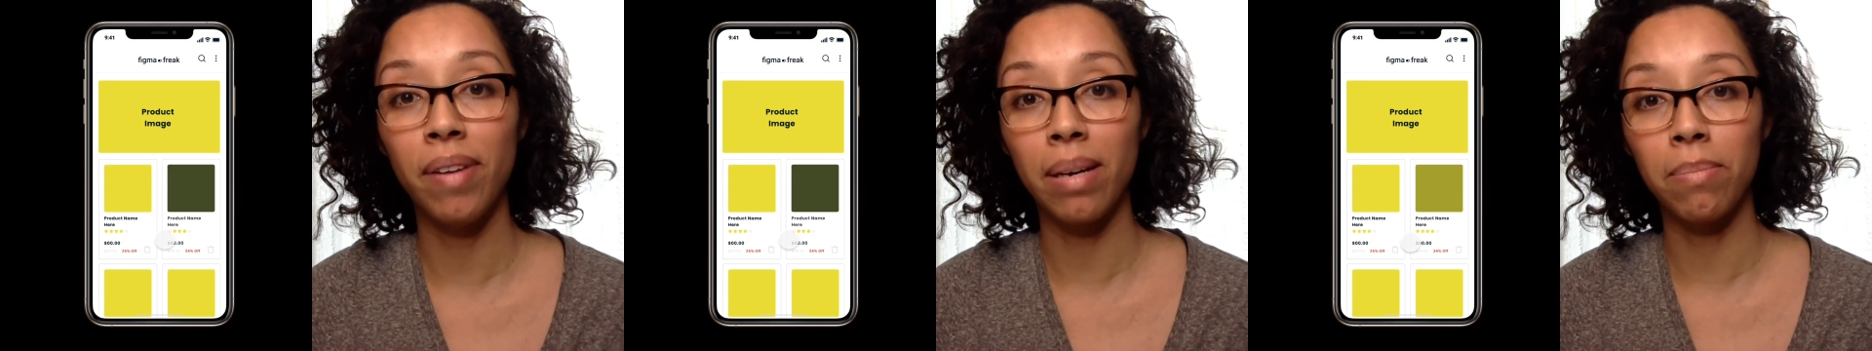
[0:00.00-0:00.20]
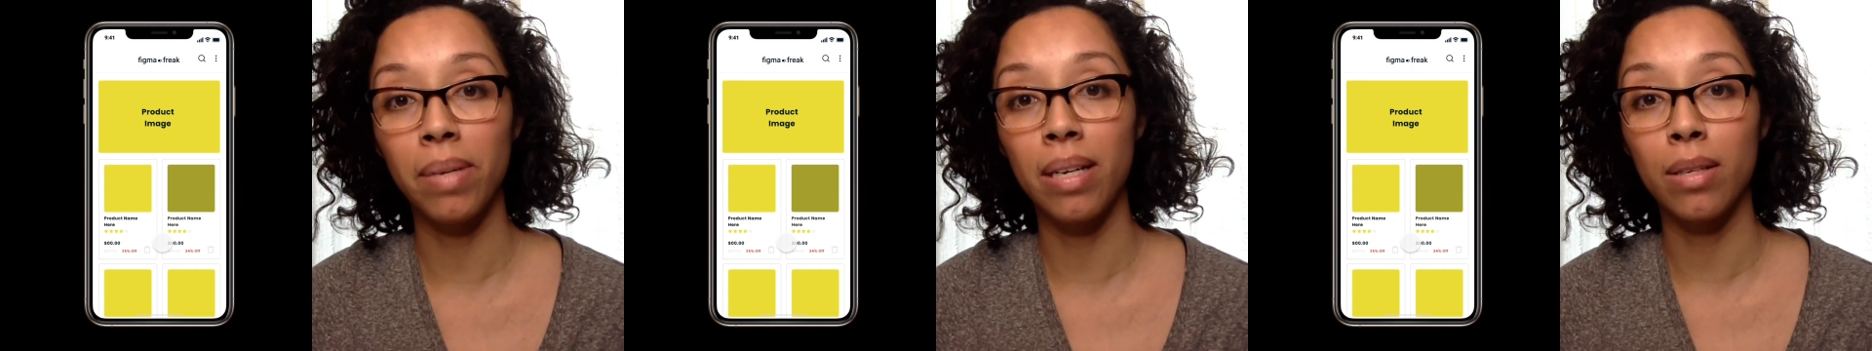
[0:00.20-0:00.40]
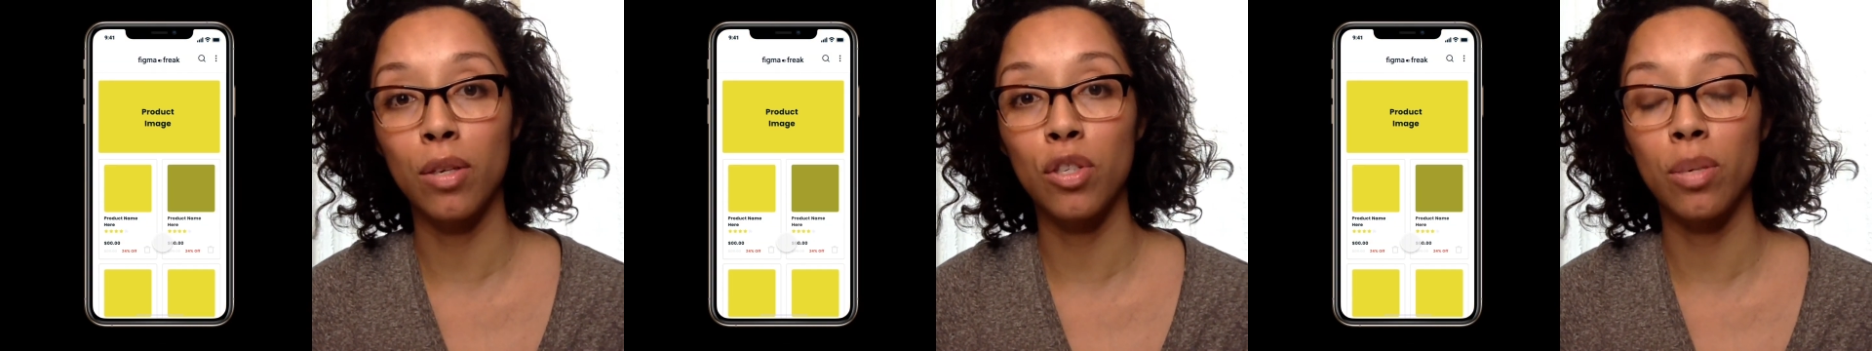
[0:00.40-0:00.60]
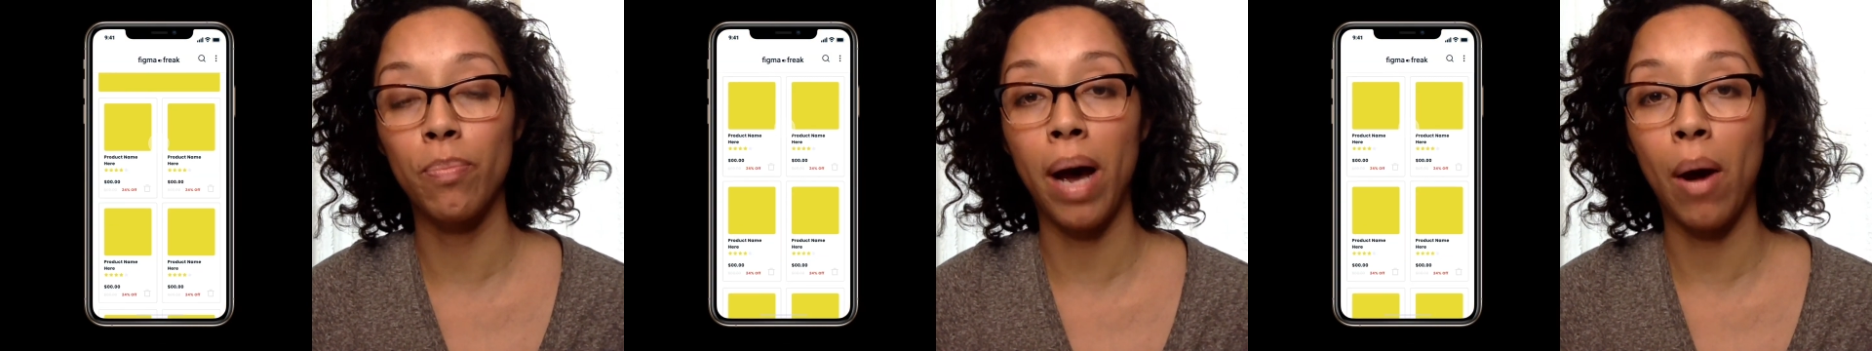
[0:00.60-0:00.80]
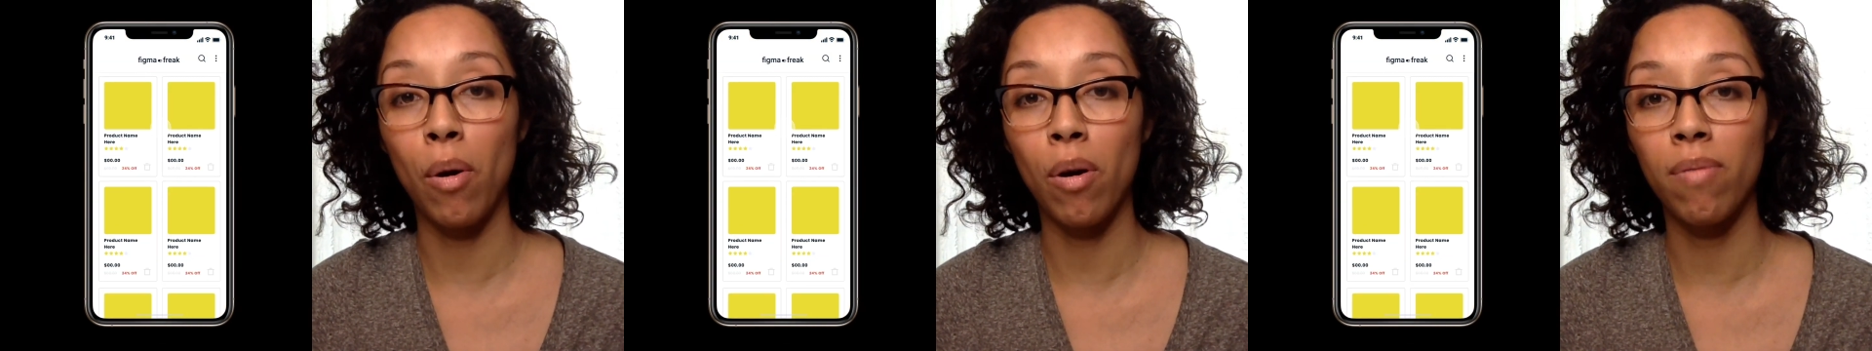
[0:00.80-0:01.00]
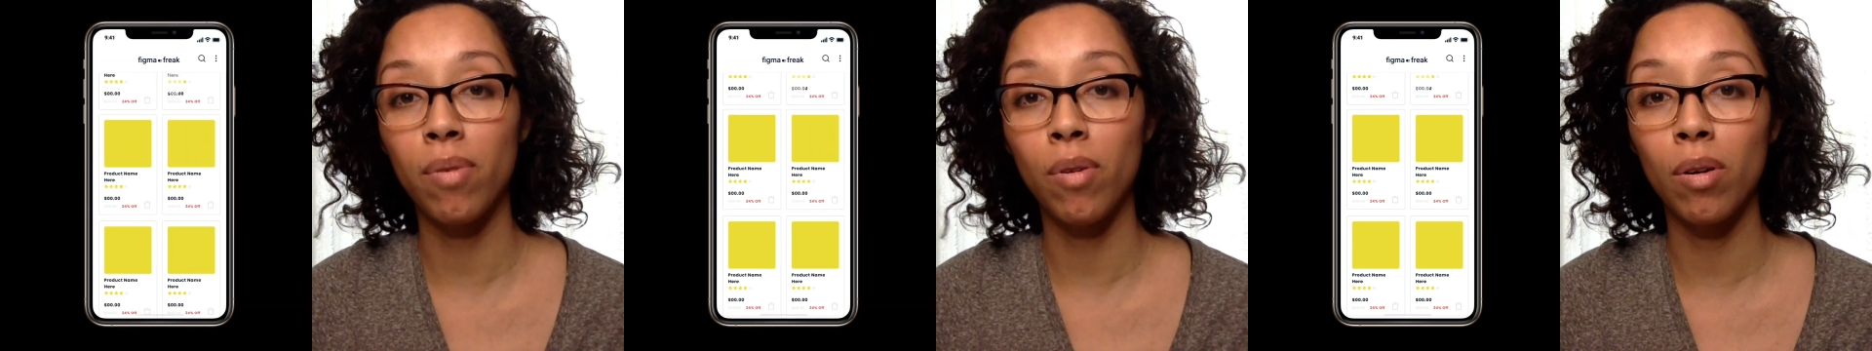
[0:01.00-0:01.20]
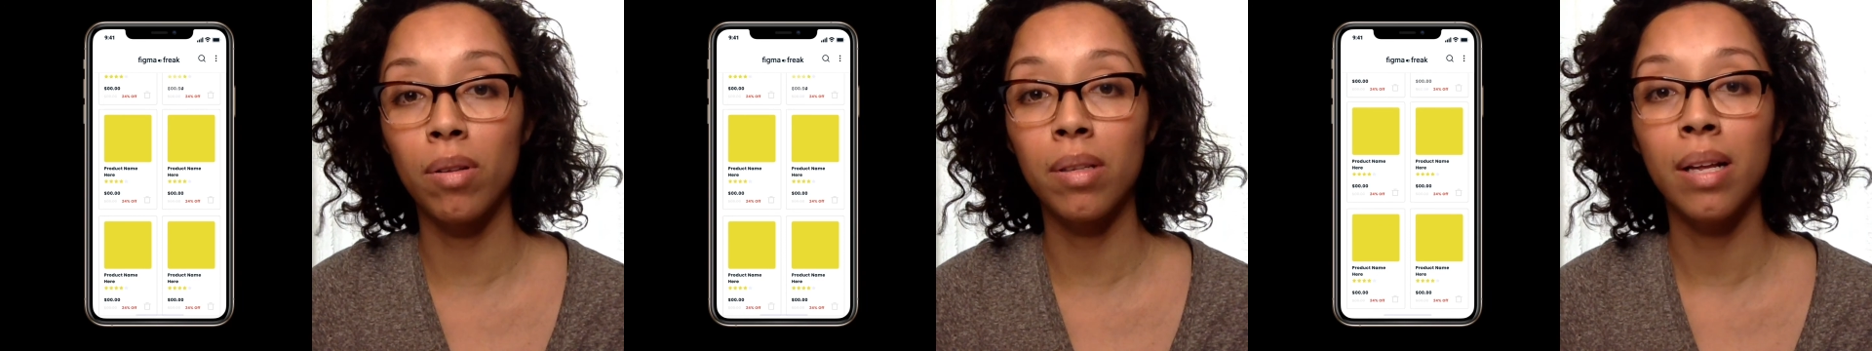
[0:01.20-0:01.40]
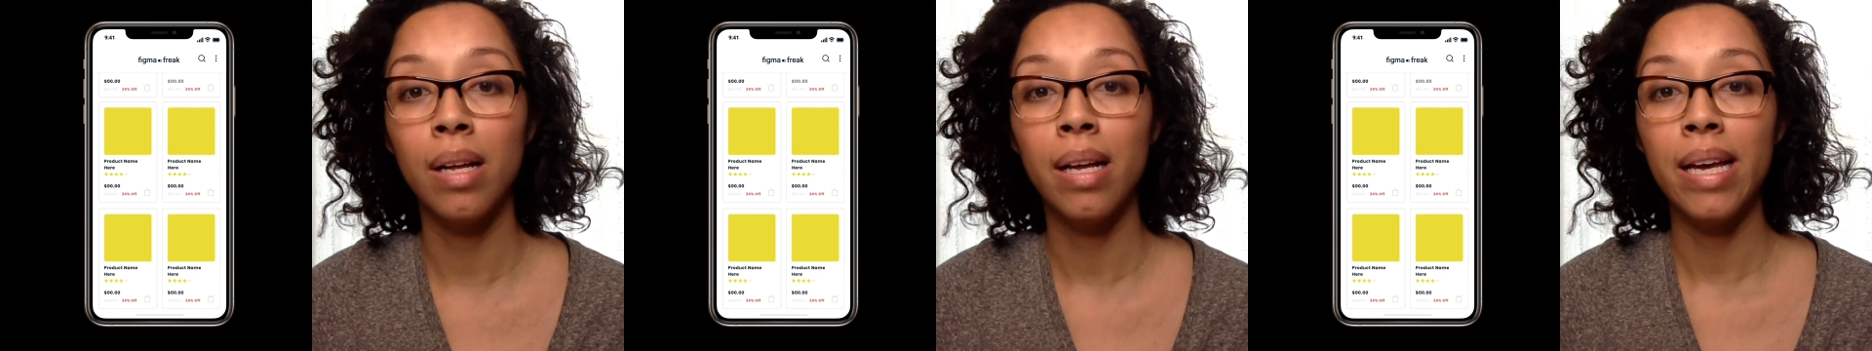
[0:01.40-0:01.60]
Figma such a
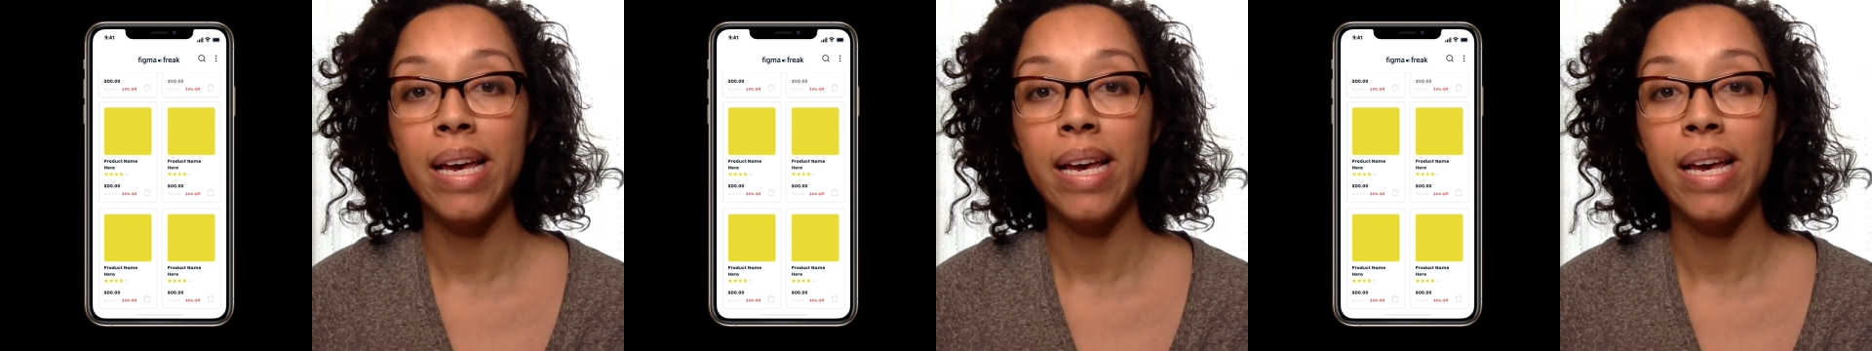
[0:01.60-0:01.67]
powerful